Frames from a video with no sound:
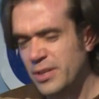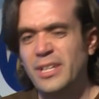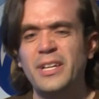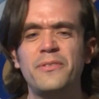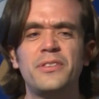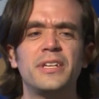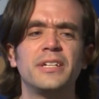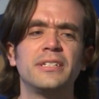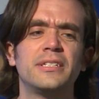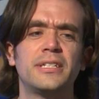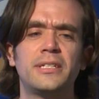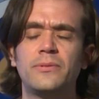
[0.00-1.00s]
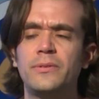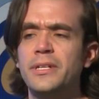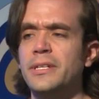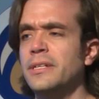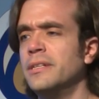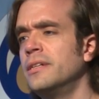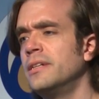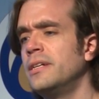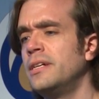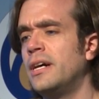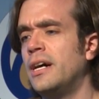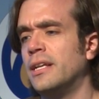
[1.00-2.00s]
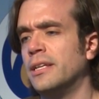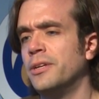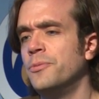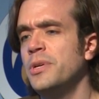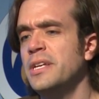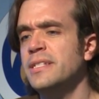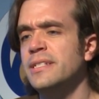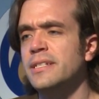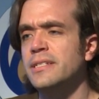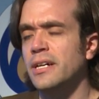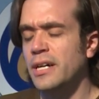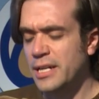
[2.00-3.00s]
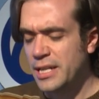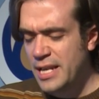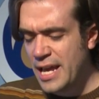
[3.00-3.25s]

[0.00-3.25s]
done a lot of things, uh, written a lot of pieces on it.